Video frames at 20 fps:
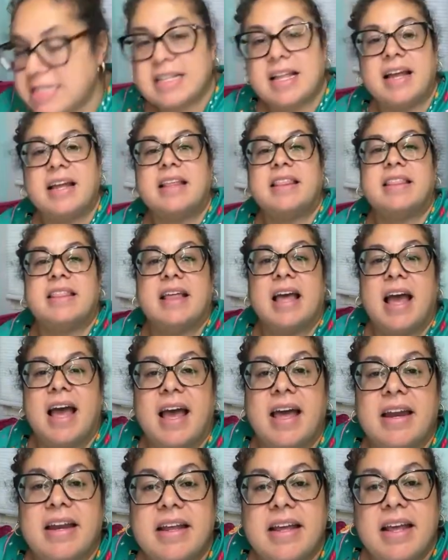like
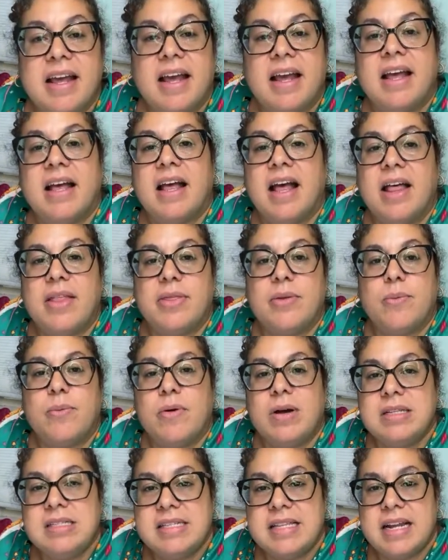that. And the
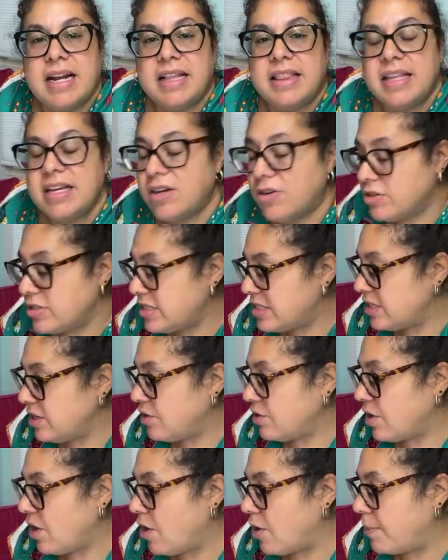ones that I think are
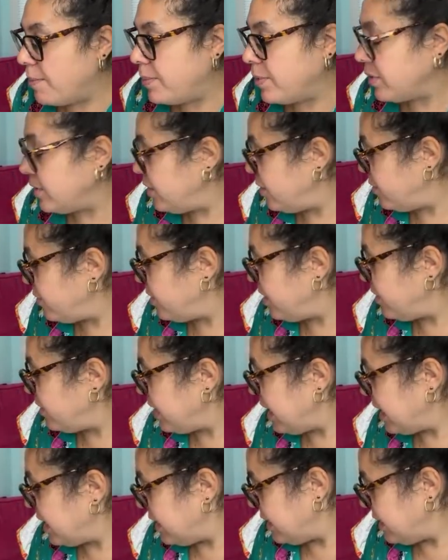silk are blue. They're like a